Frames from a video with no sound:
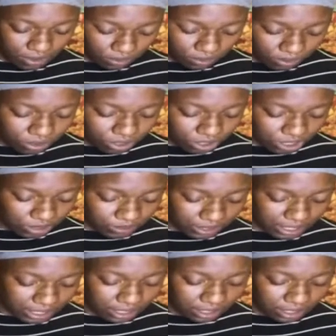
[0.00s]
Will
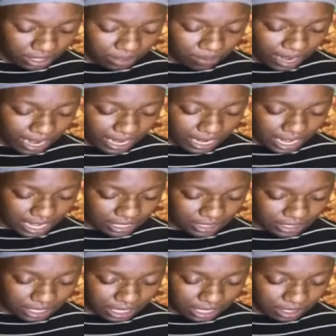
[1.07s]
Gypsy see Ryan
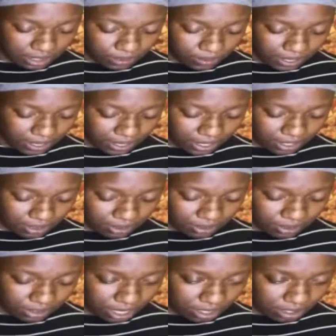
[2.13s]
S again, Spirit?
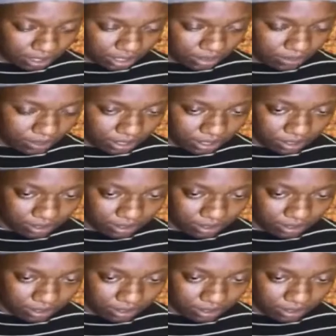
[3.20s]
Talk to me.